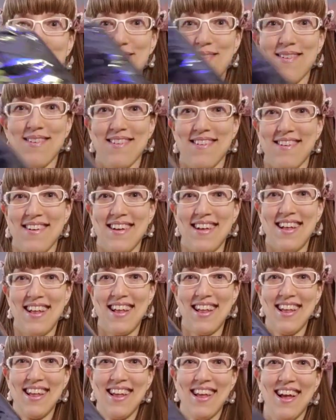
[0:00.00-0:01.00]
Ooh.
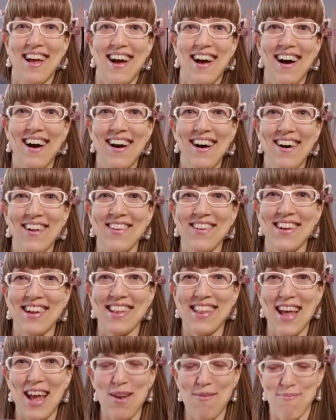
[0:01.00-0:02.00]
Oh,
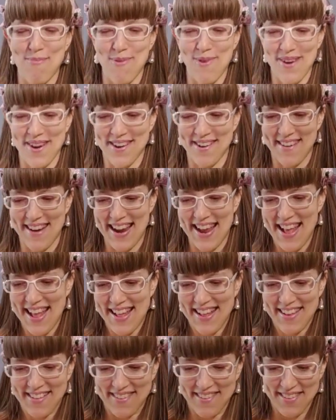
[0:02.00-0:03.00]
look at that embroidery.
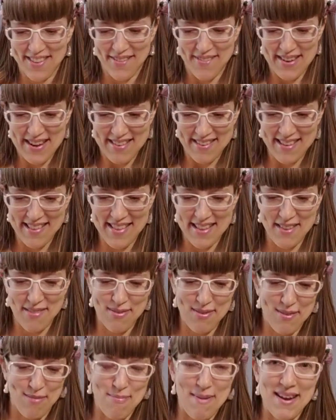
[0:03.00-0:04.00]
So the reason
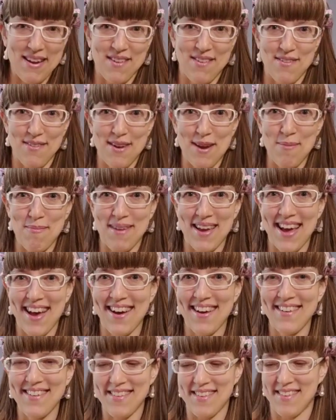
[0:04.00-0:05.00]
this was my dream
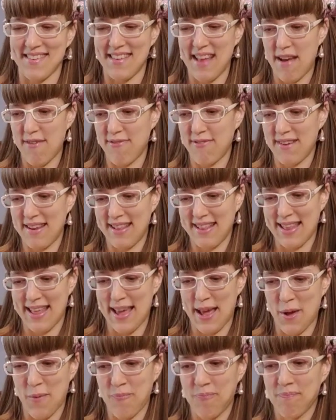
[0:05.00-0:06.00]
coat is
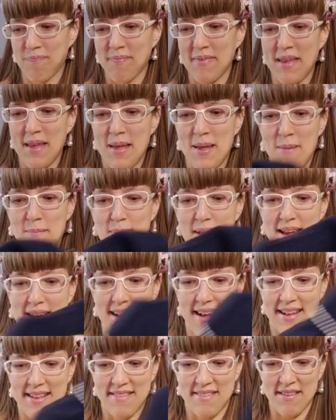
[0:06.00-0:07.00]
definitely
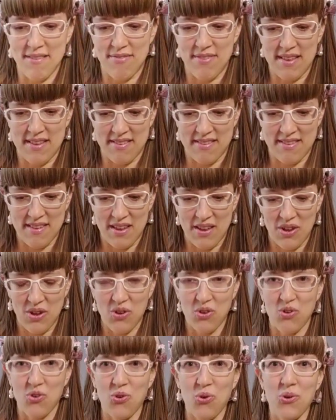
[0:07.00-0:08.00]
because of this
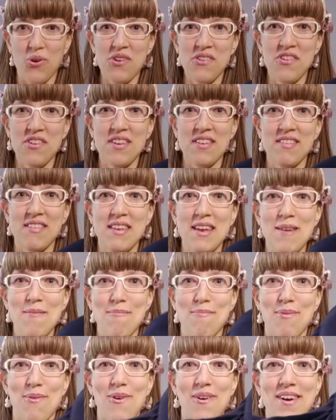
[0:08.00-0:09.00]
gorgeous
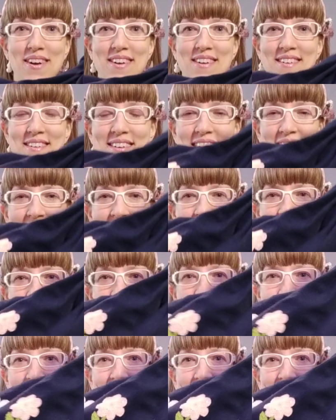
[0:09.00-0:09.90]
embroidery